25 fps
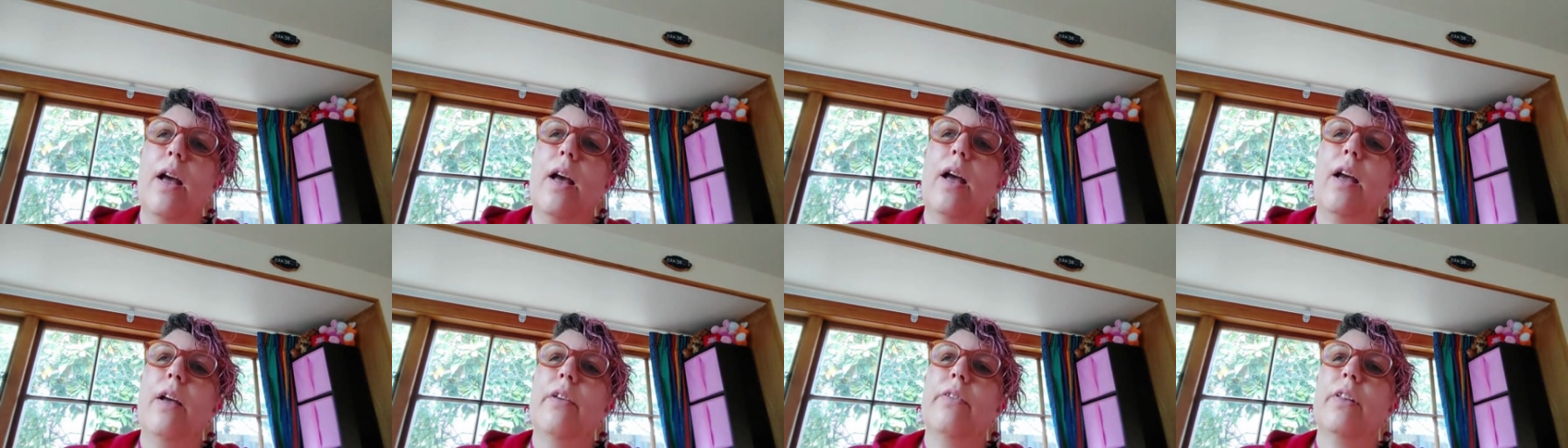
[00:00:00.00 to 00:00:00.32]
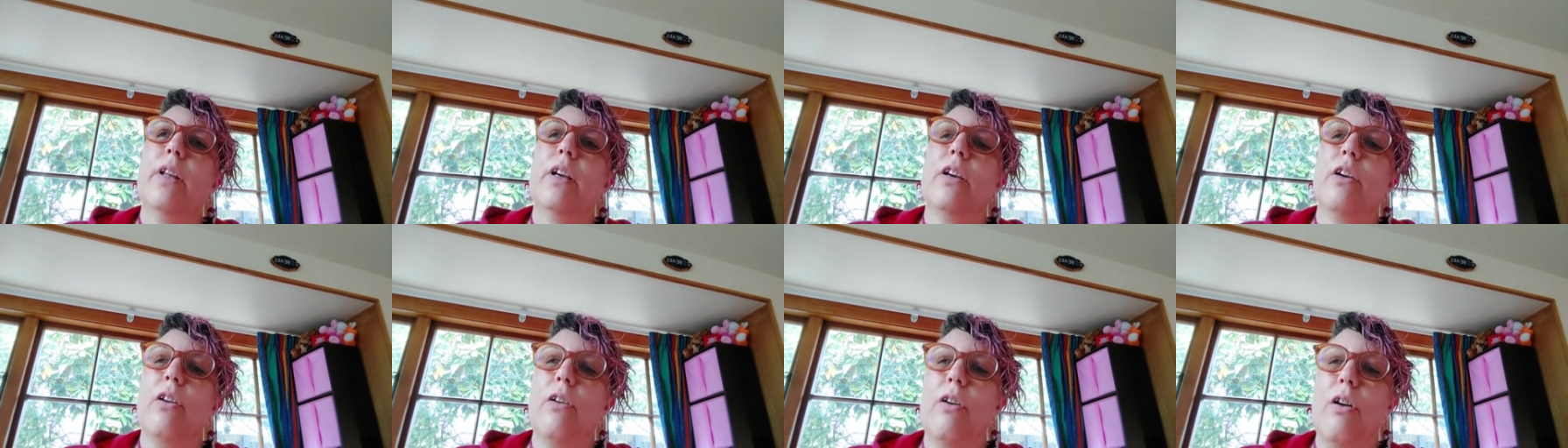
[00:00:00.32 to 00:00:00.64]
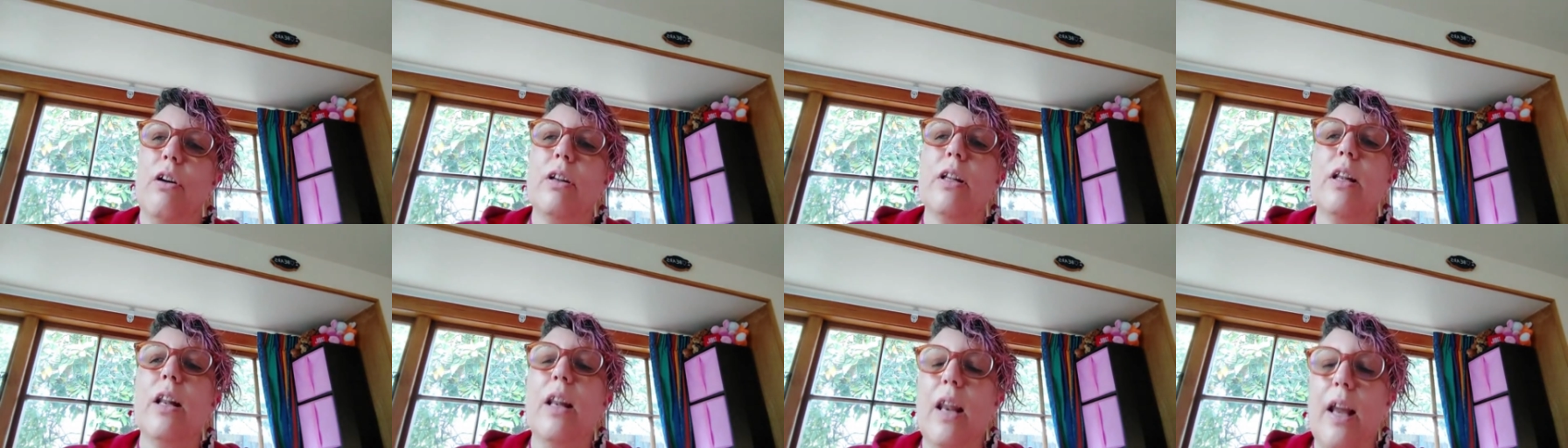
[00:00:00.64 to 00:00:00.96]
and that
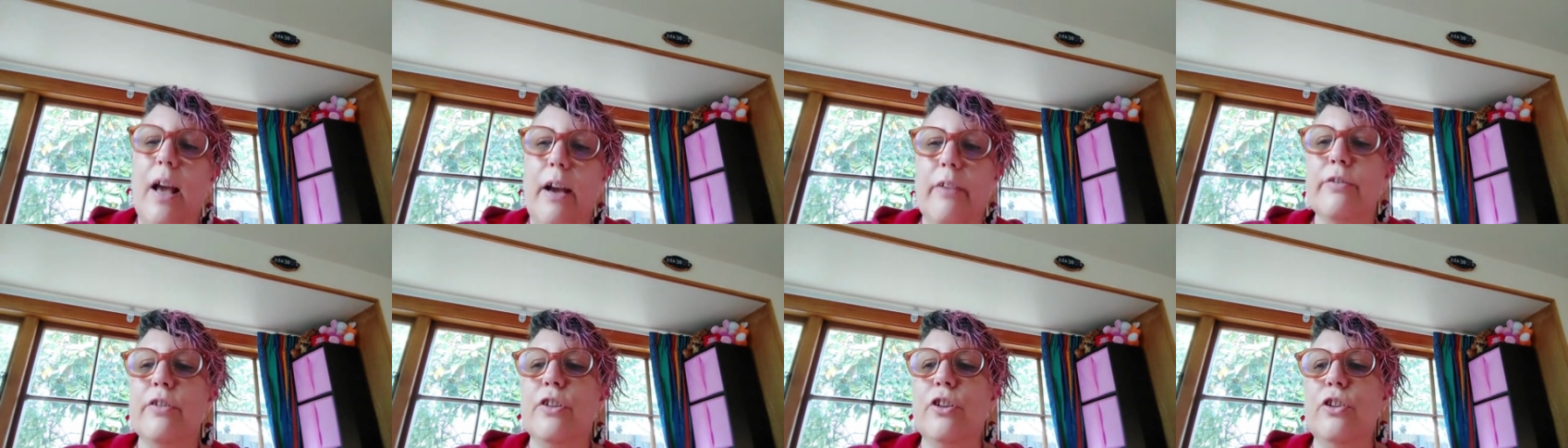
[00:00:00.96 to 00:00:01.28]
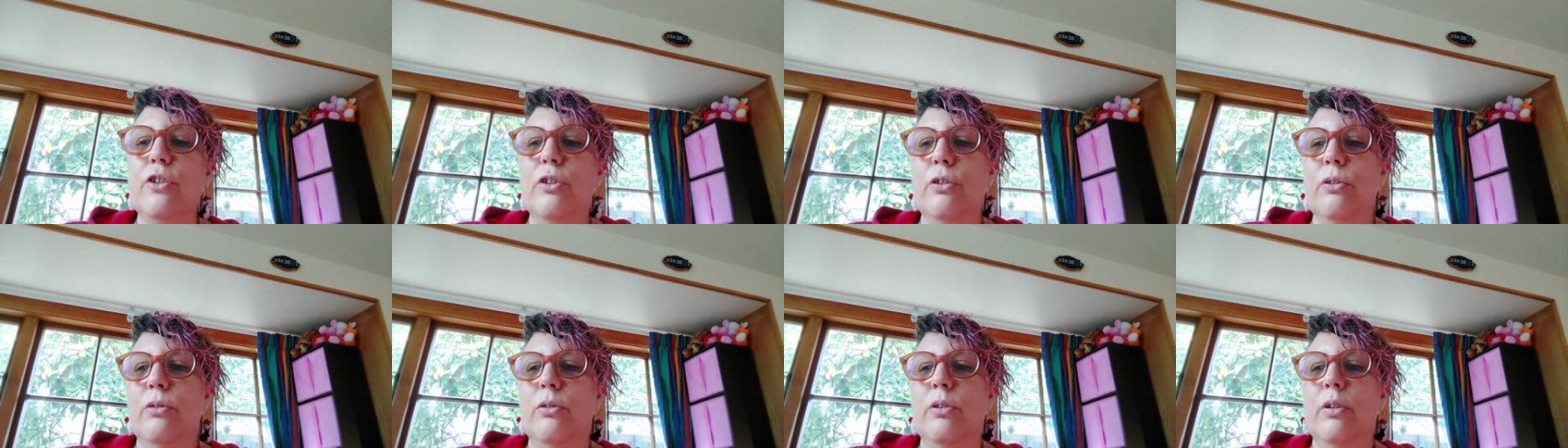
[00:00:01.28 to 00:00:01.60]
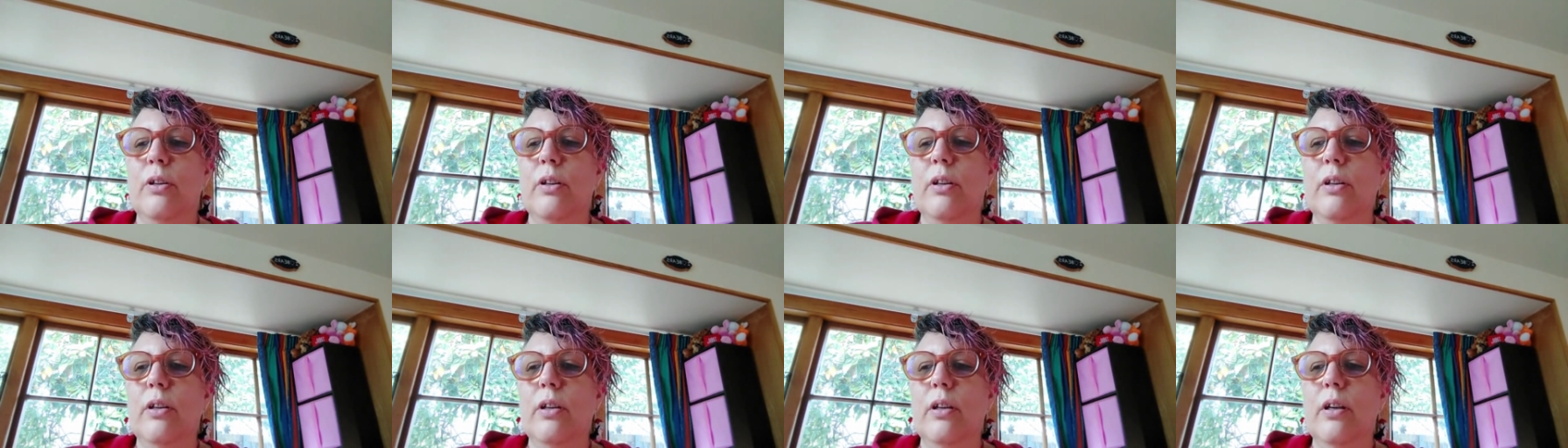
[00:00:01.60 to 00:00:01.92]
God loves you
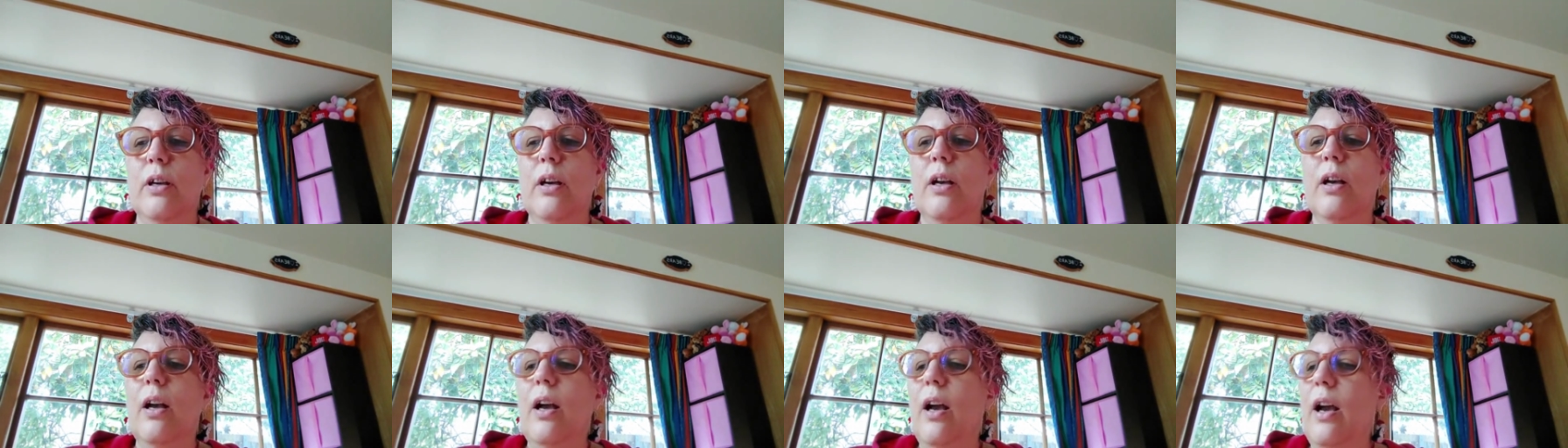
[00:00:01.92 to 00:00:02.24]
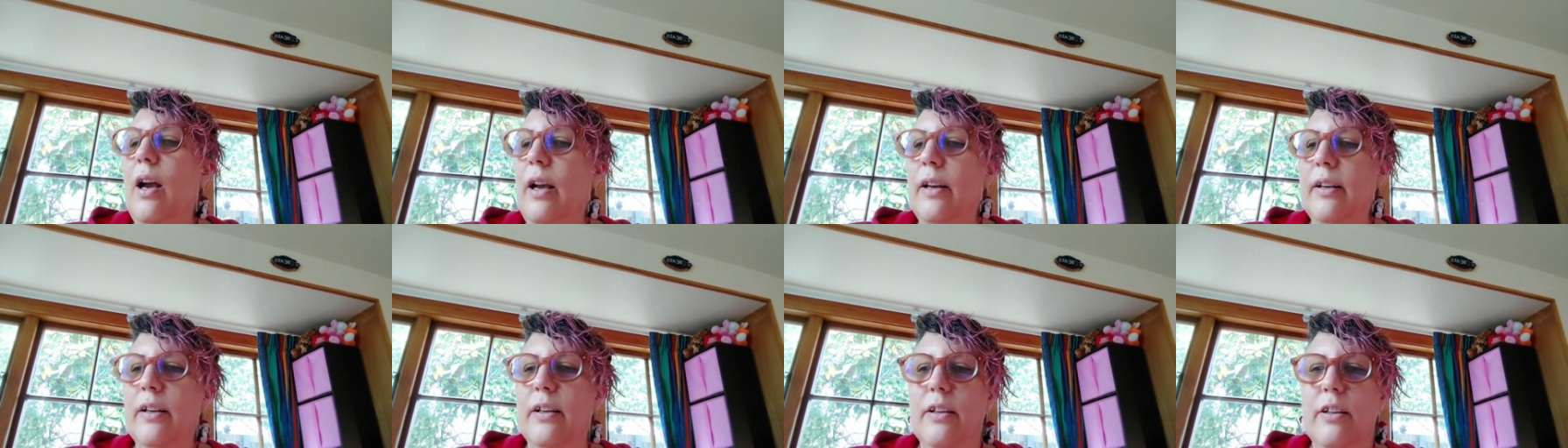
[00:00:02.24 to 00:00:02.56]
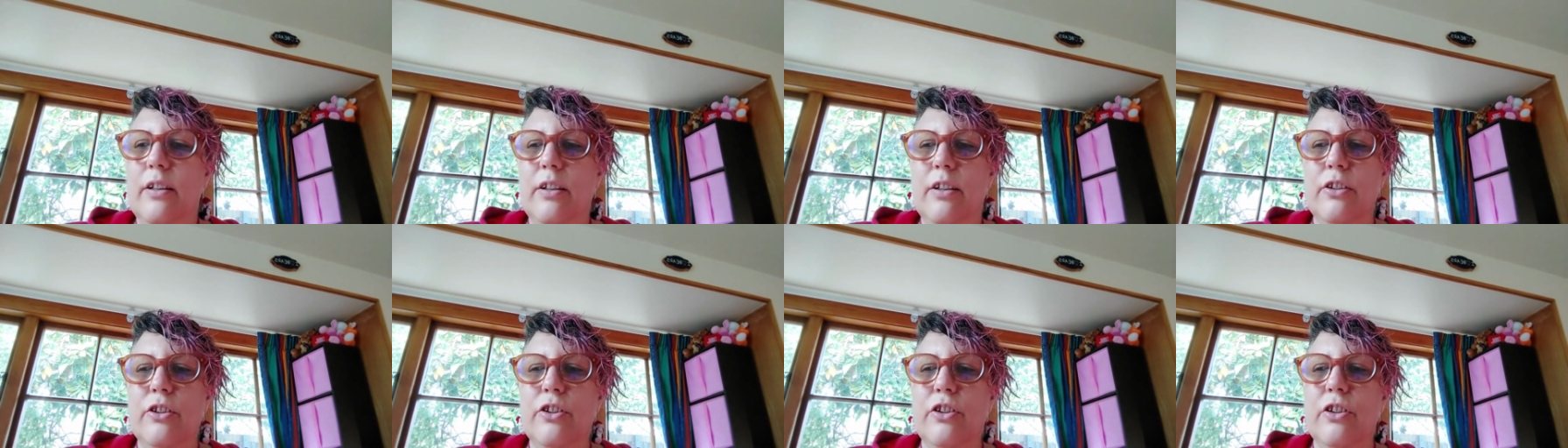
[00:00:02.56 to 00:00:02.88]

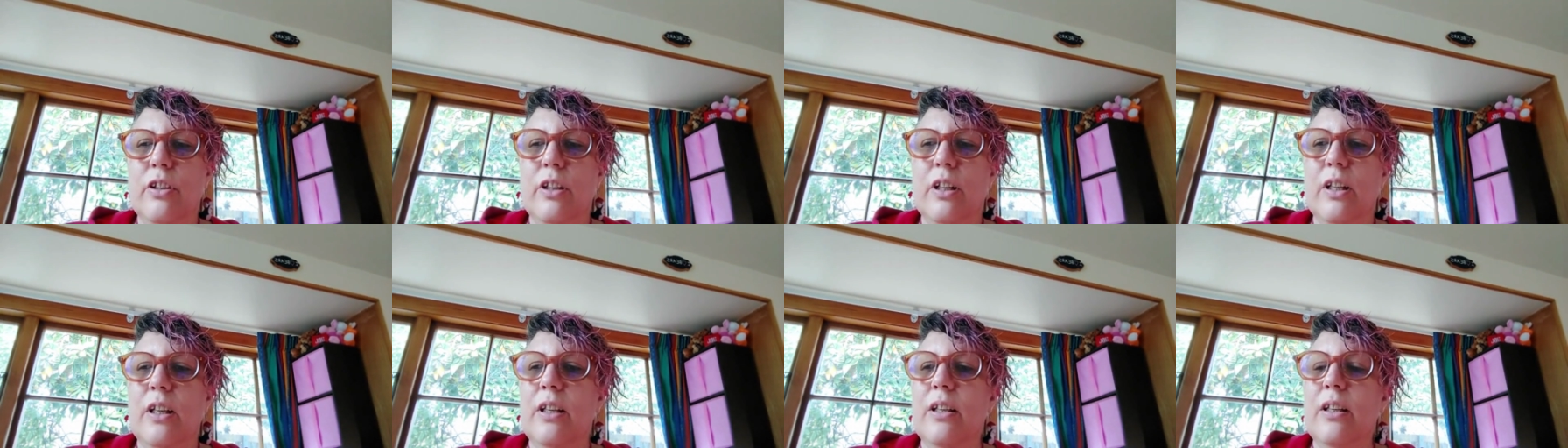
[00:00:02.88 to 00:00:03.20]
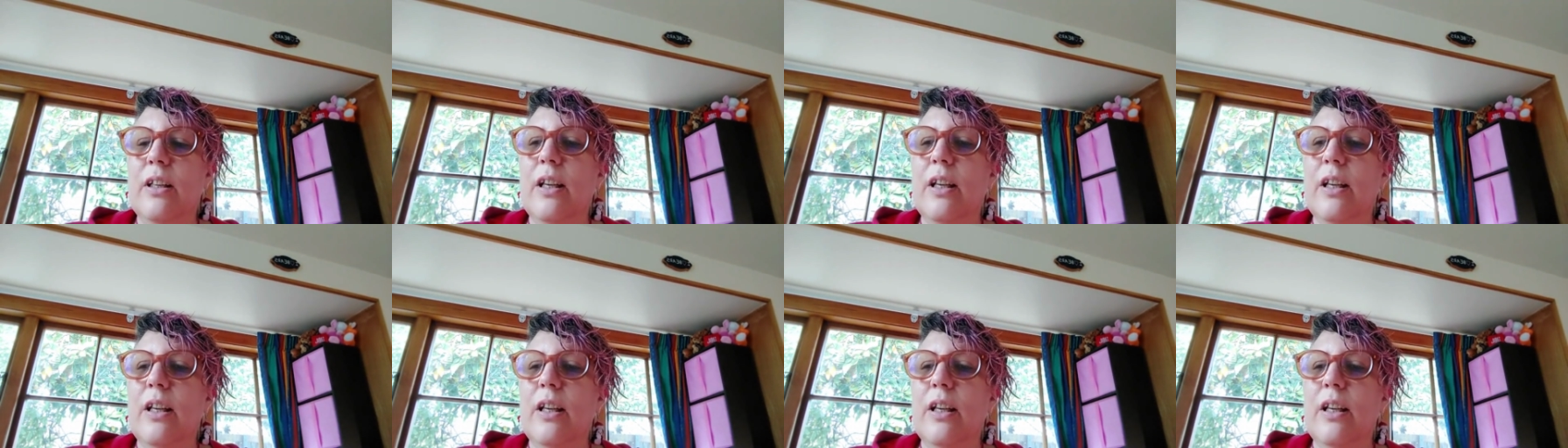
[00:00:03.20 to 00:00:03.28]
unconditionally